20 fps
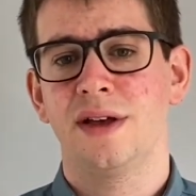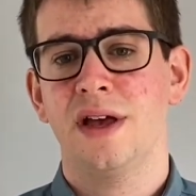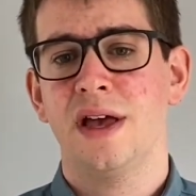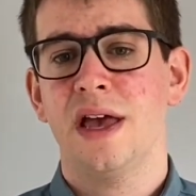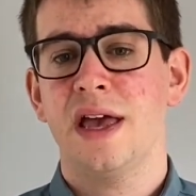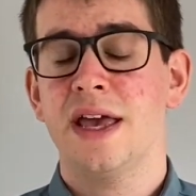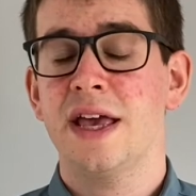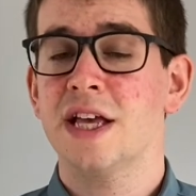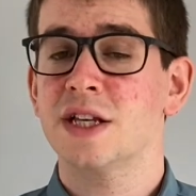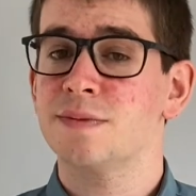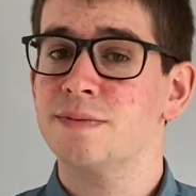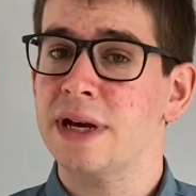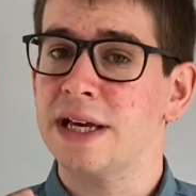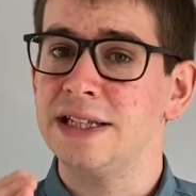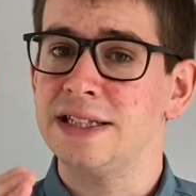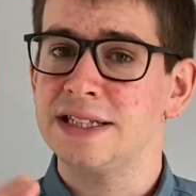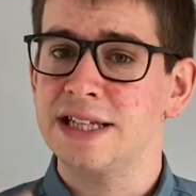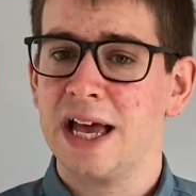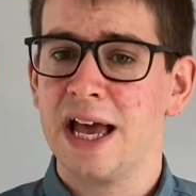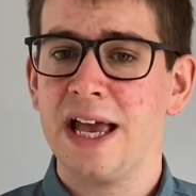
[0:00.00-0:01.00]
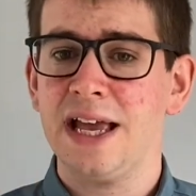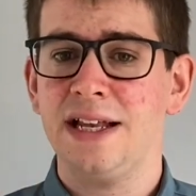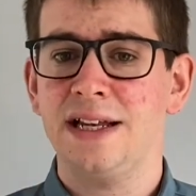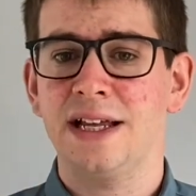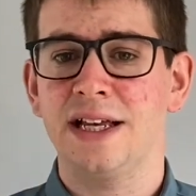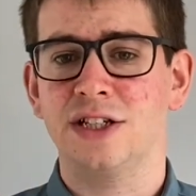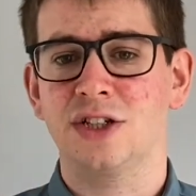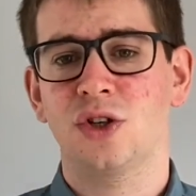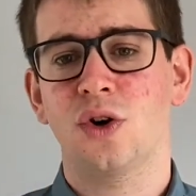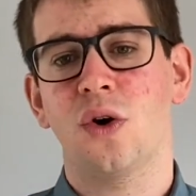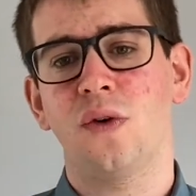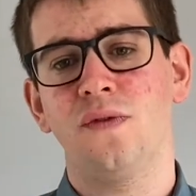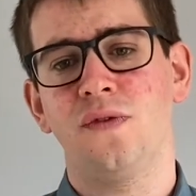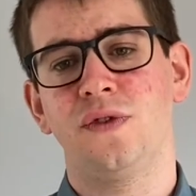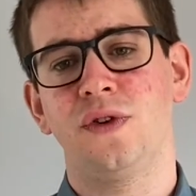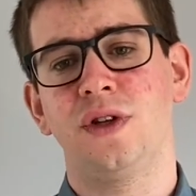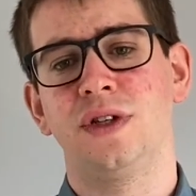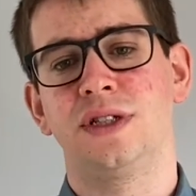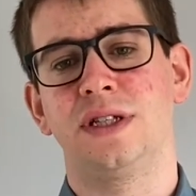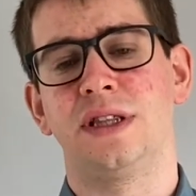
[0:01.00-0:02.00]
He has maintained his
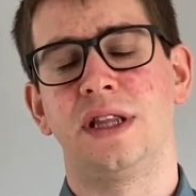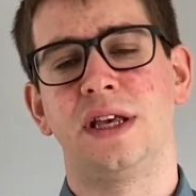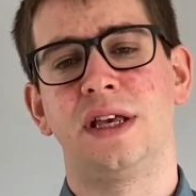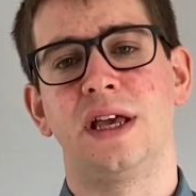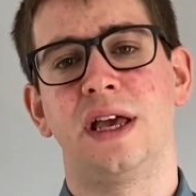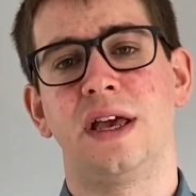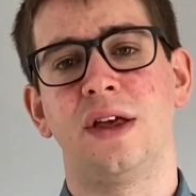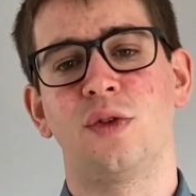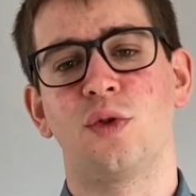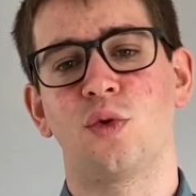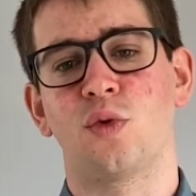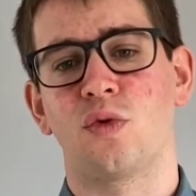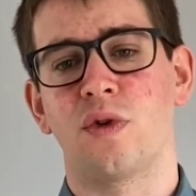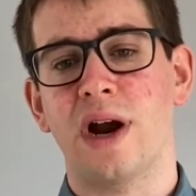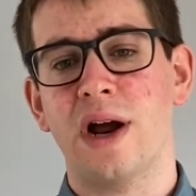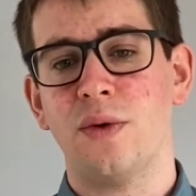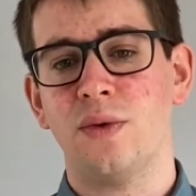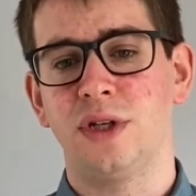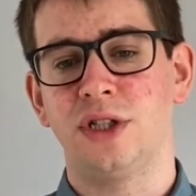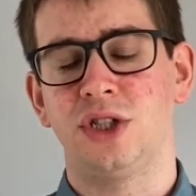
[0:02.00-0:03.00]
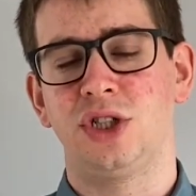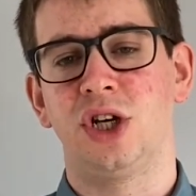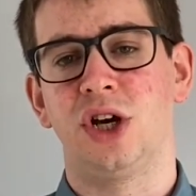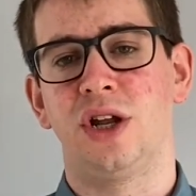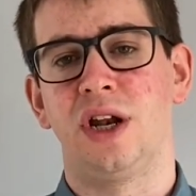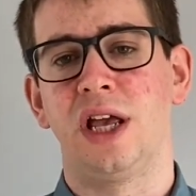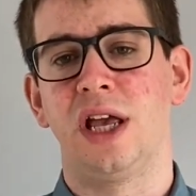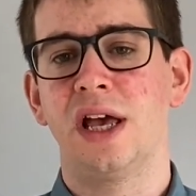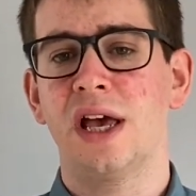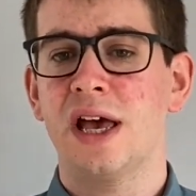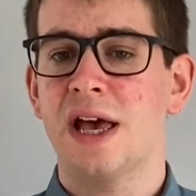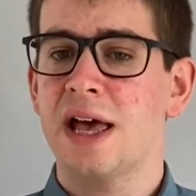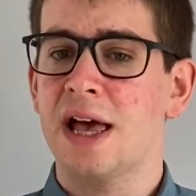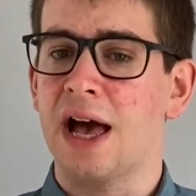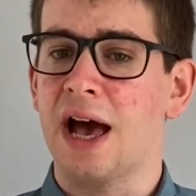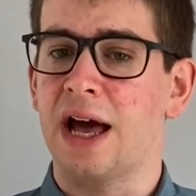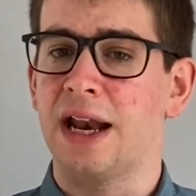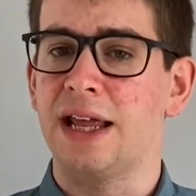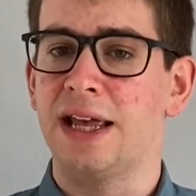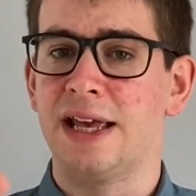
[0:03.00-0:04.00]
confidence in the king throughout his journey,
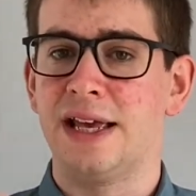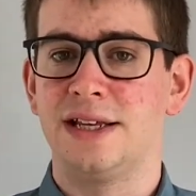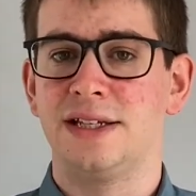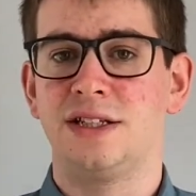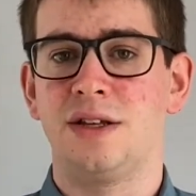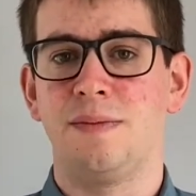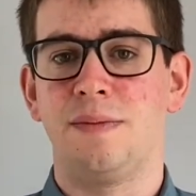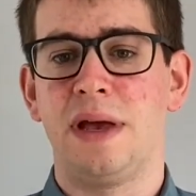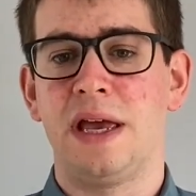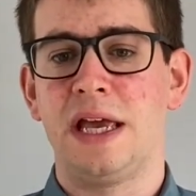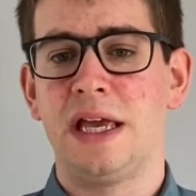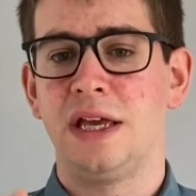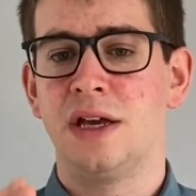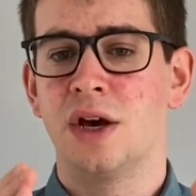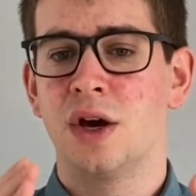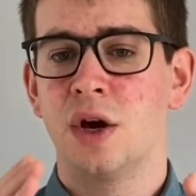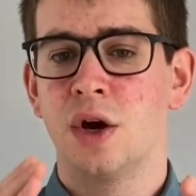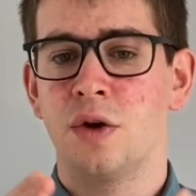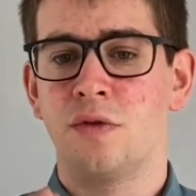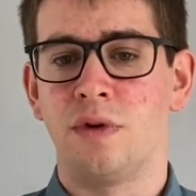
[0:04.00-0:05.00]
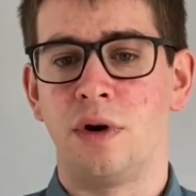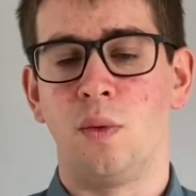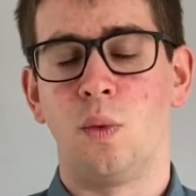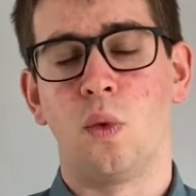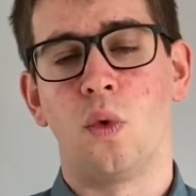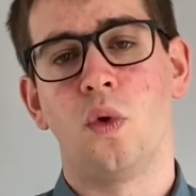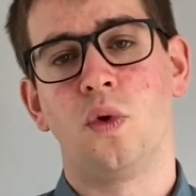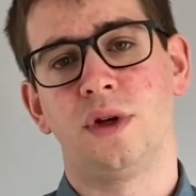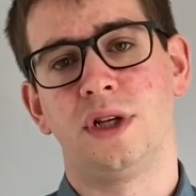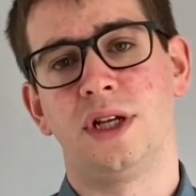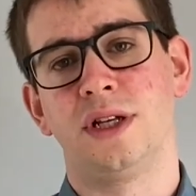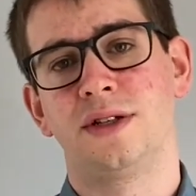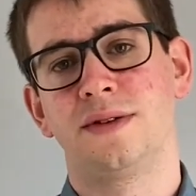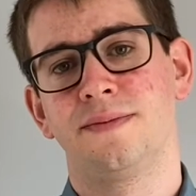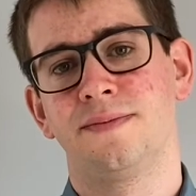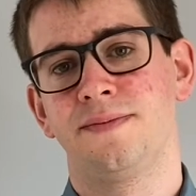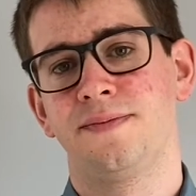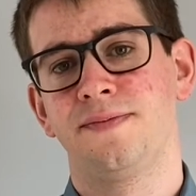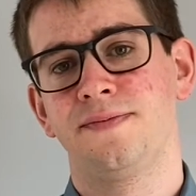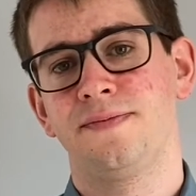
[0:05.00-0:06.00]
and he is to be rewarded.
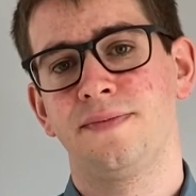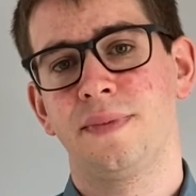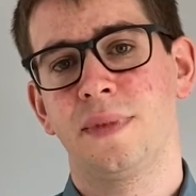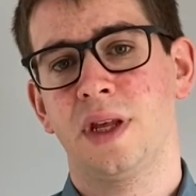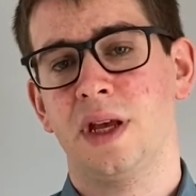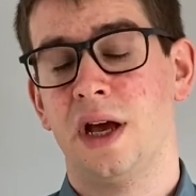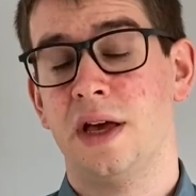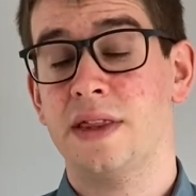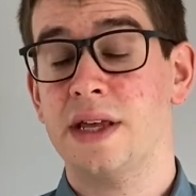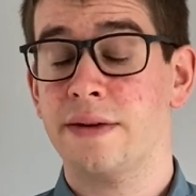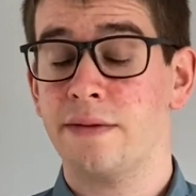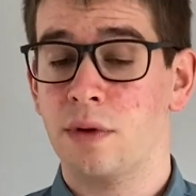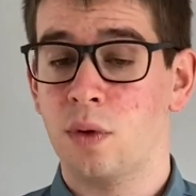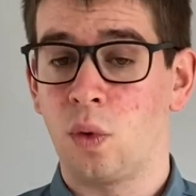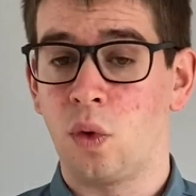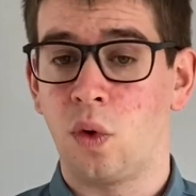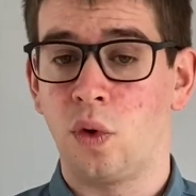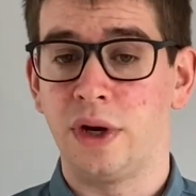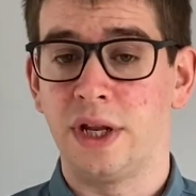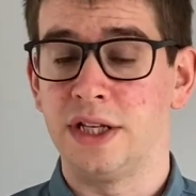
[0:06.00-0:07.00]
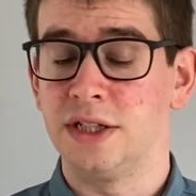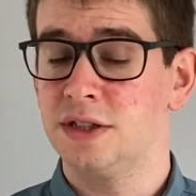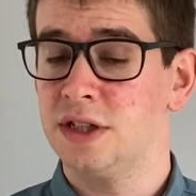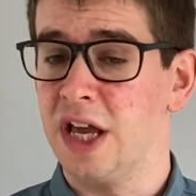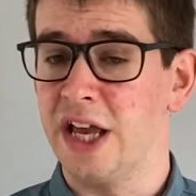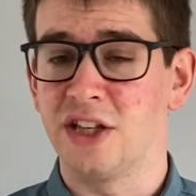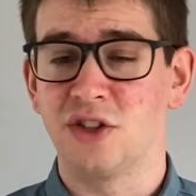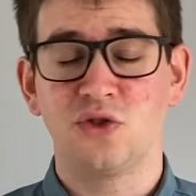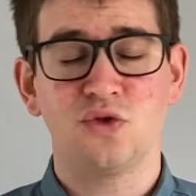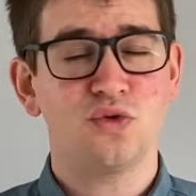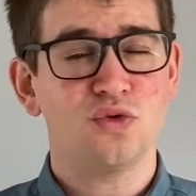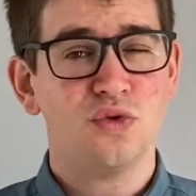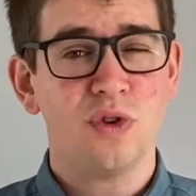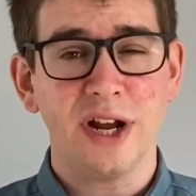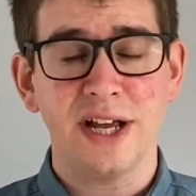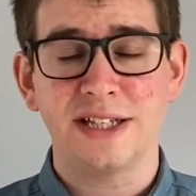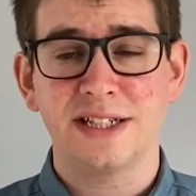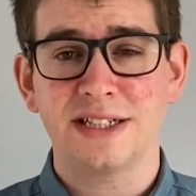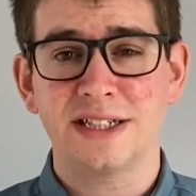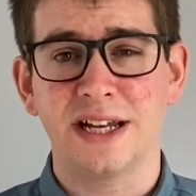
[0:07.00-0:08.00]
And that reward is
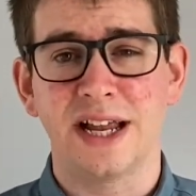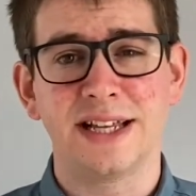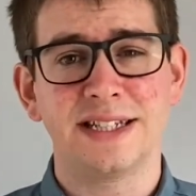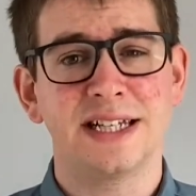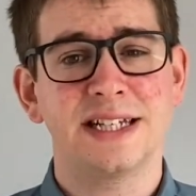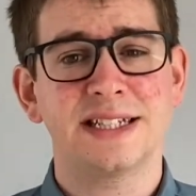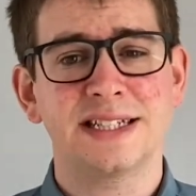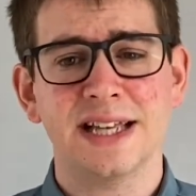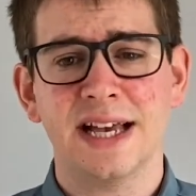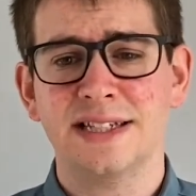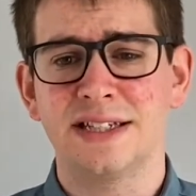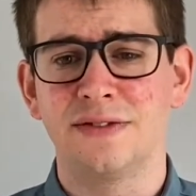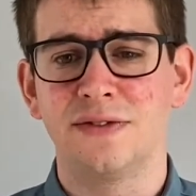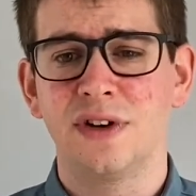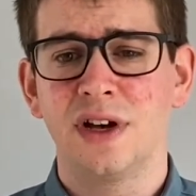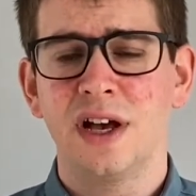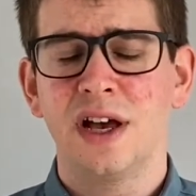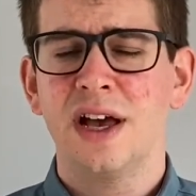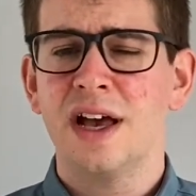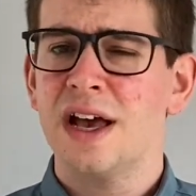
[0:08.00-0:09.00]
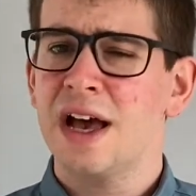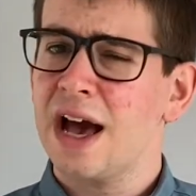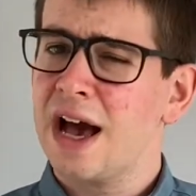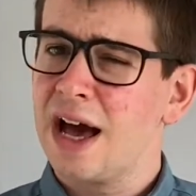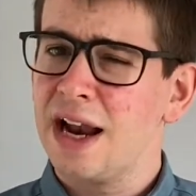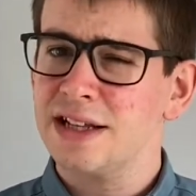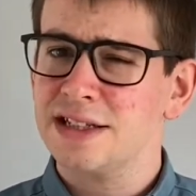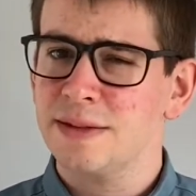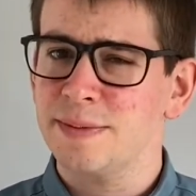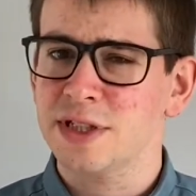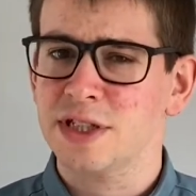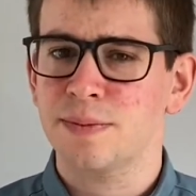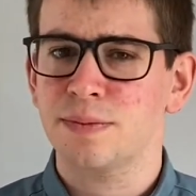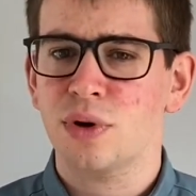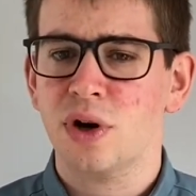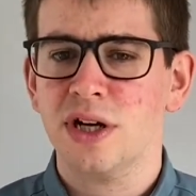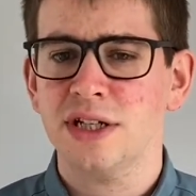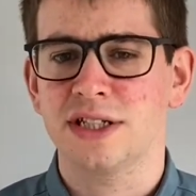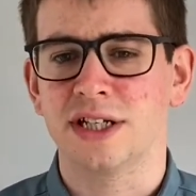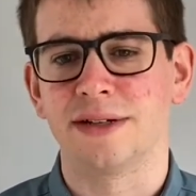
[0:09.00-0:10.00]
great, isn't it? It's excessive, and it's a bit
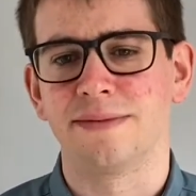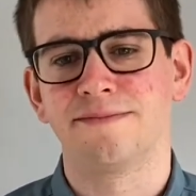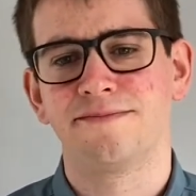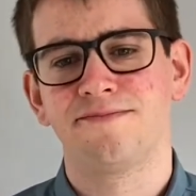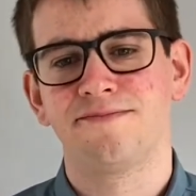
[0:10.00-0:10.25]
surprising.